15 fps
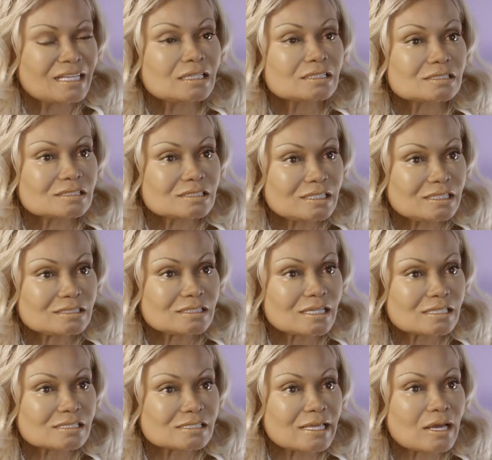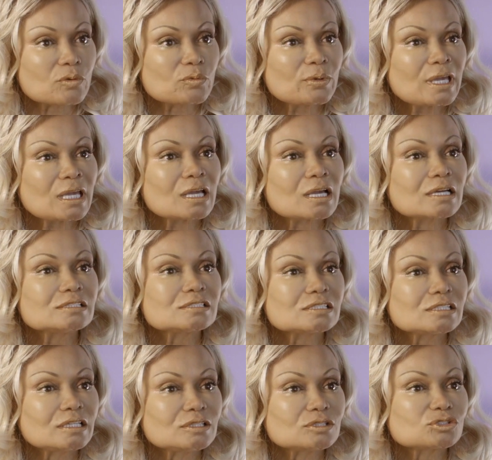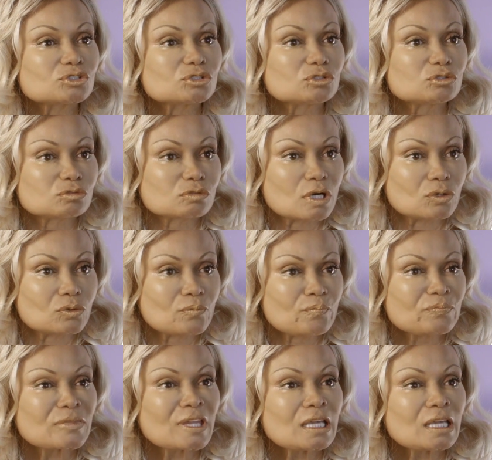is teach us that we can continue to grow.